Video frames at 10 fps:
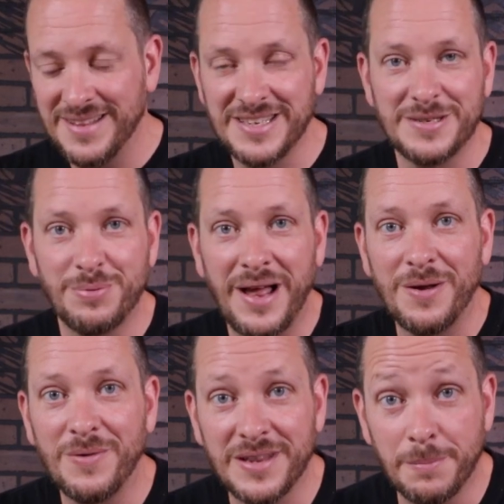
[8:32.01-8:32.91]
This is
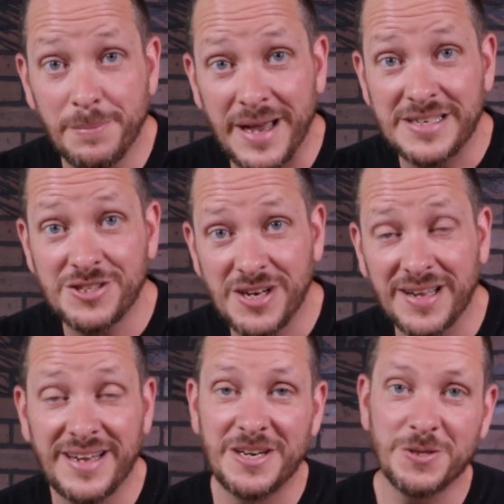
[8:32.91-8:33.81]
probably one of the best
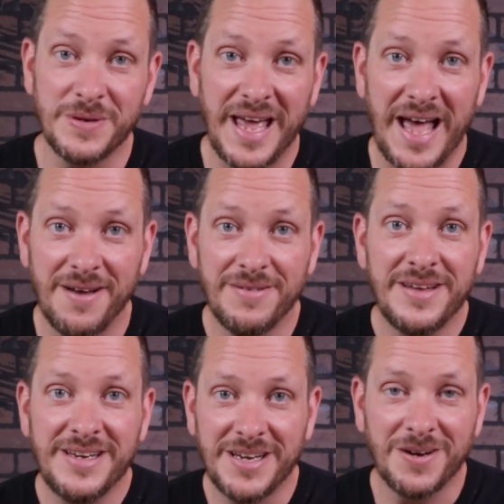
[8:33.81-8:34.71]
chuck gliders we have
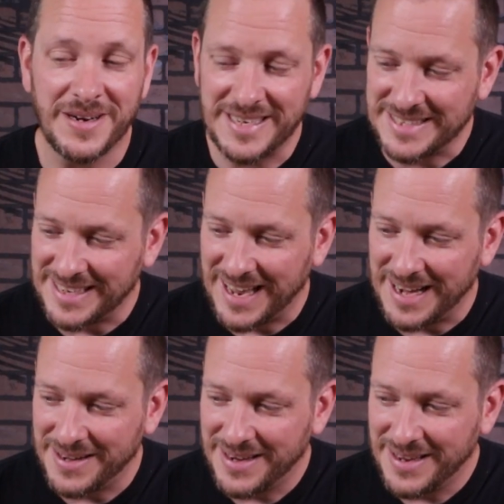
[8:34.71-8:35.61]
in our Easy line.